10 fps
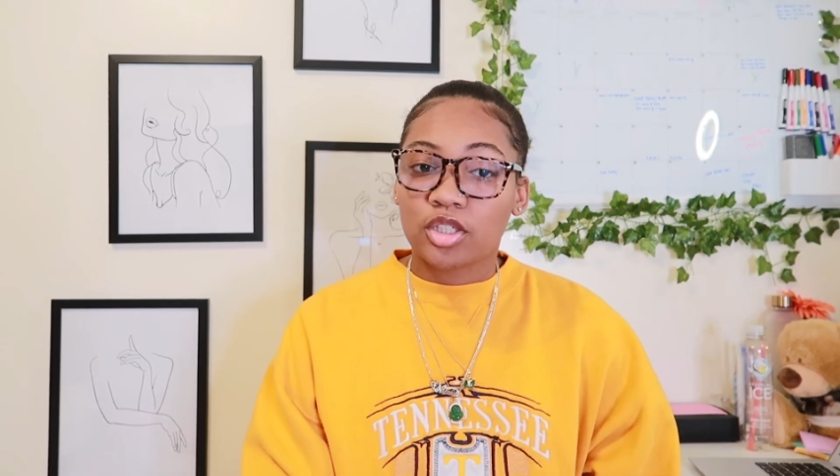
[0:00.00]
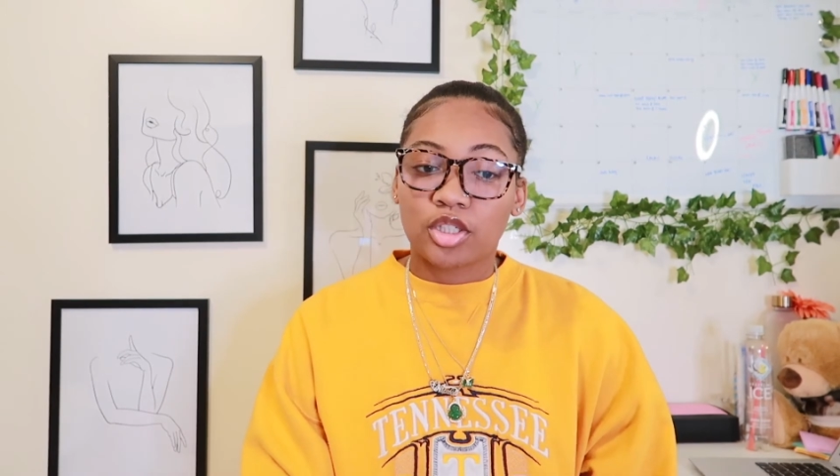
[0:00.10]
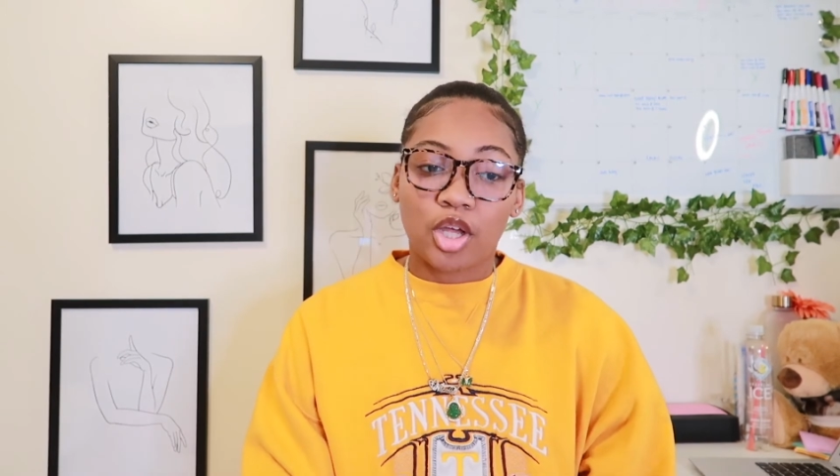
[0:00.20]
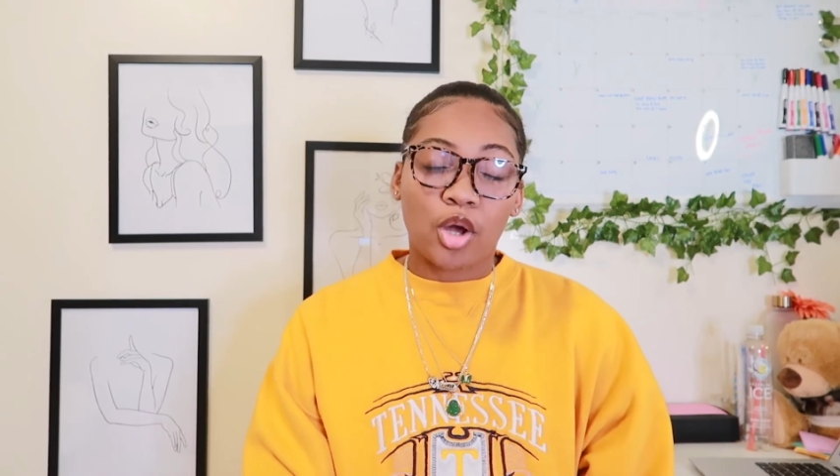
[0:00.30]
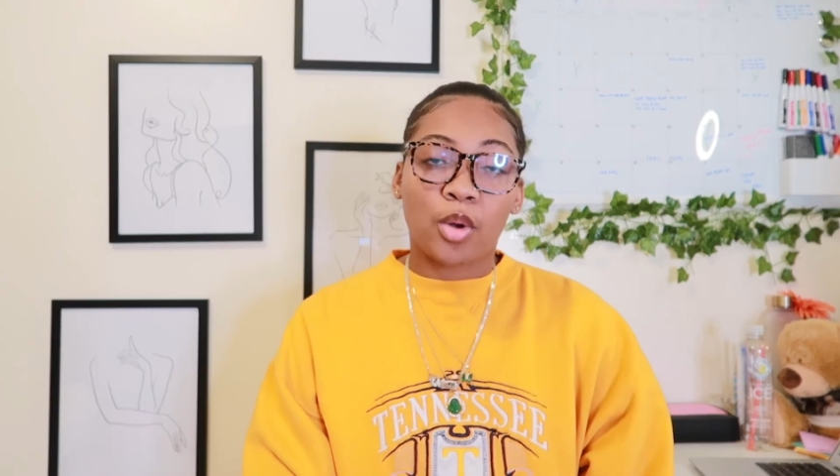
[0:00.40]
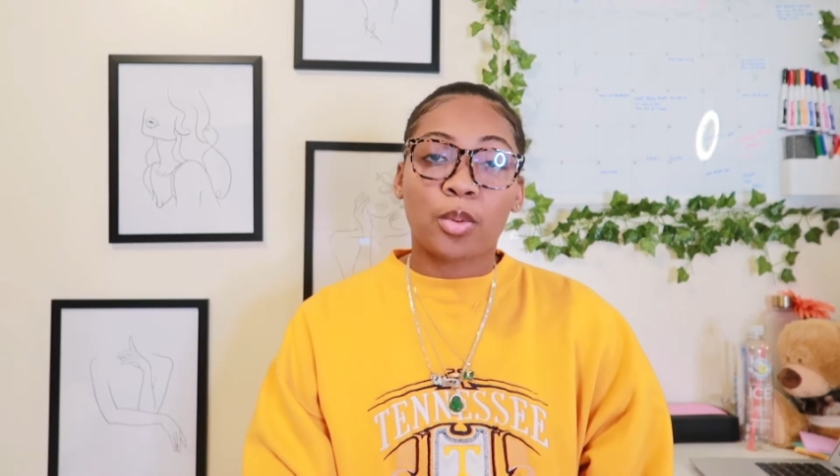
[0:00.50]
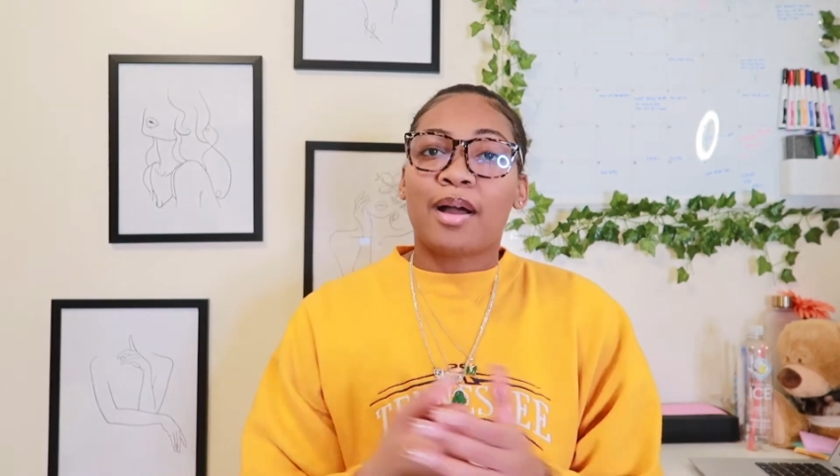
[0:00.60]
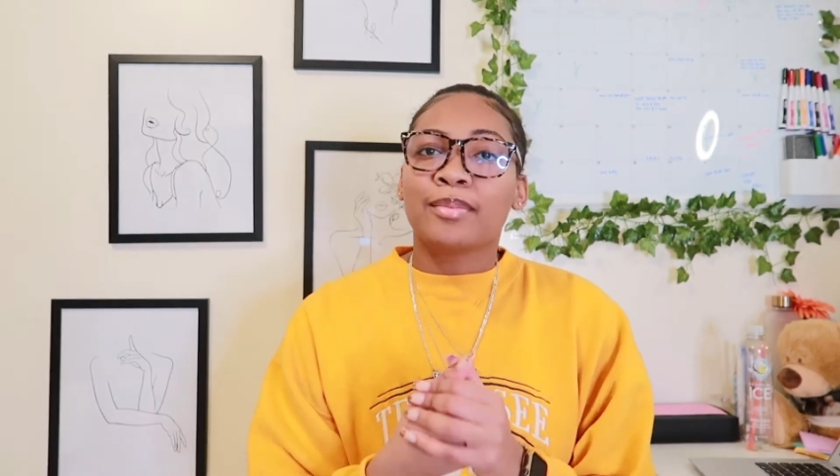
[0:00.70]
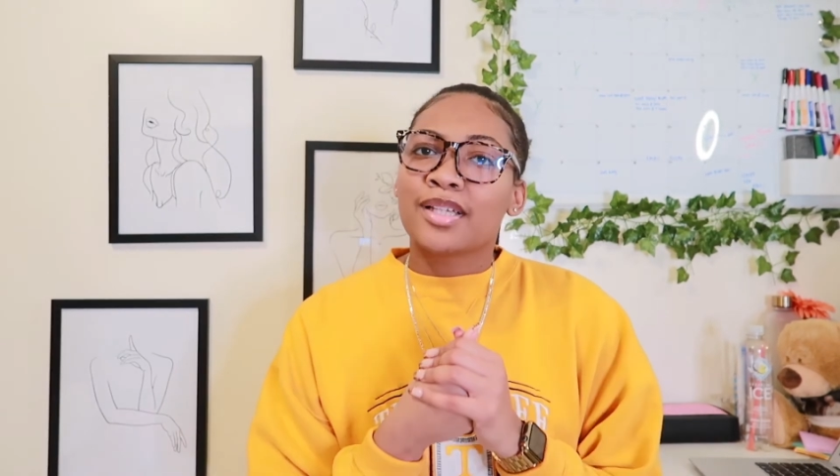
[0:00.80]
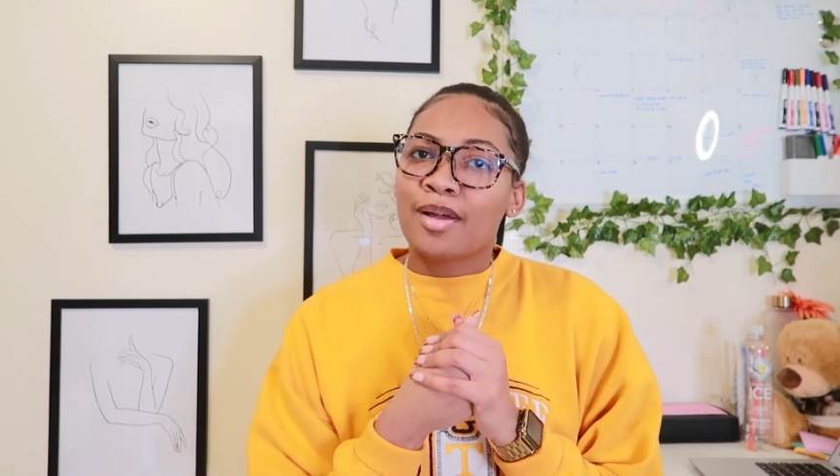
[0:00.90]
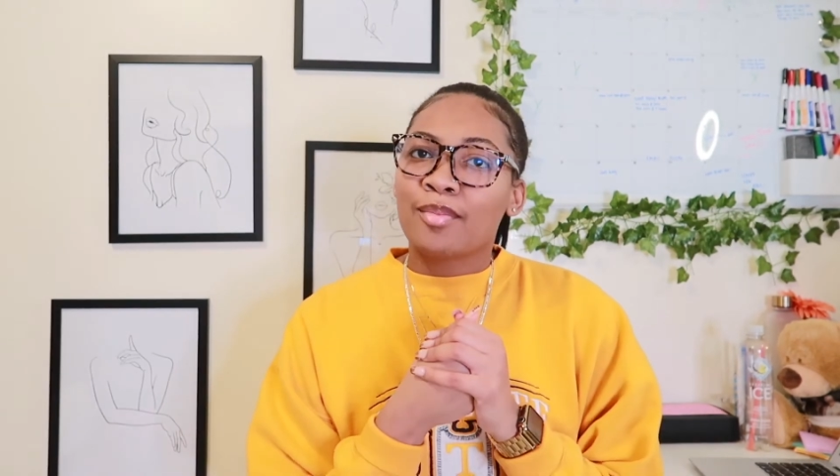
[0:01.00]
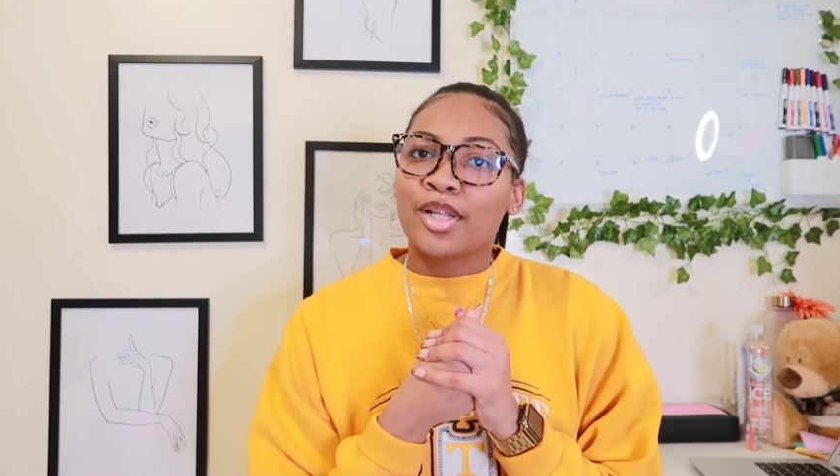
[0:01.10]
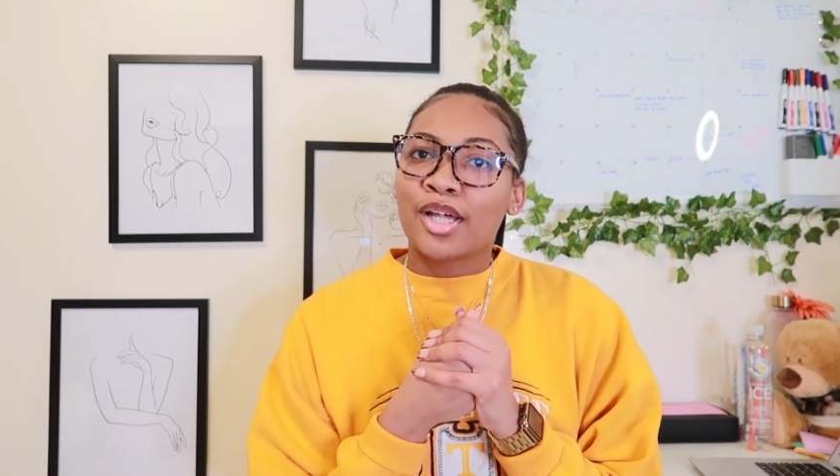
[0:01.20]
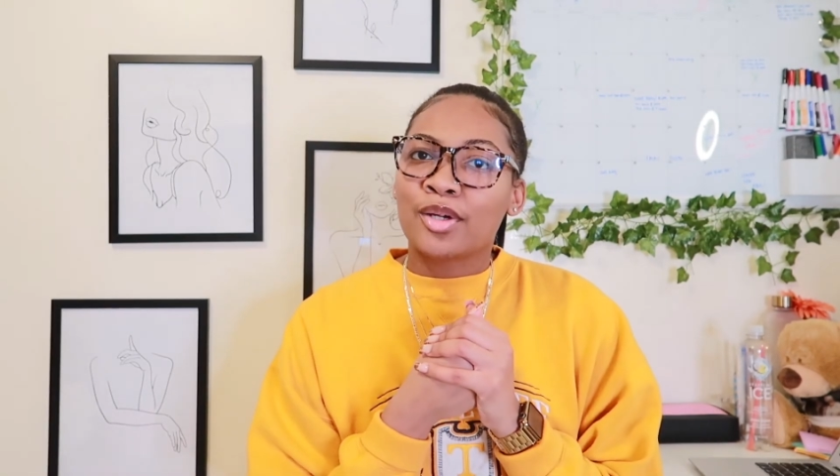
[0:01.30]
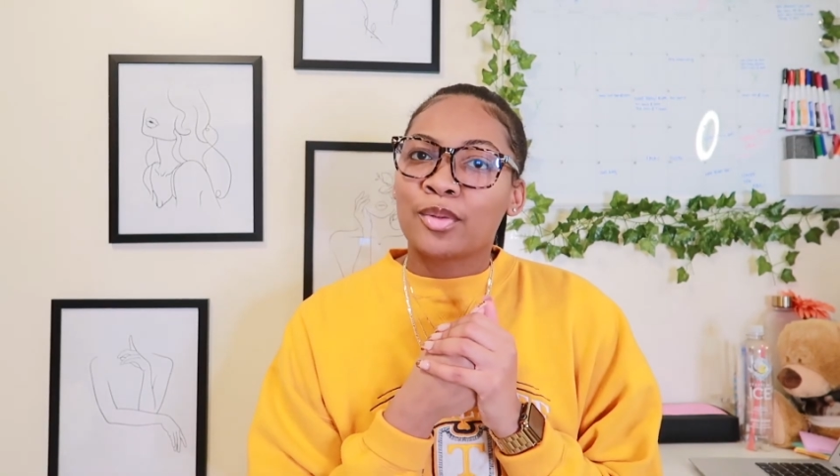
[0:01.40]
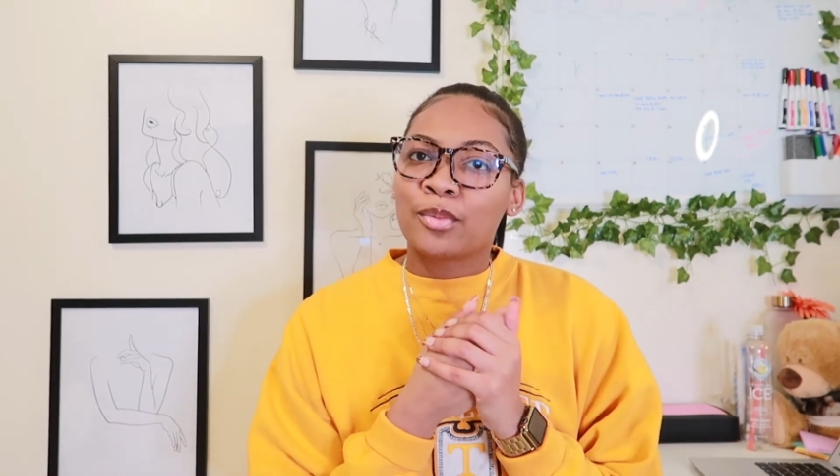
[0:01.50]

So comment down below,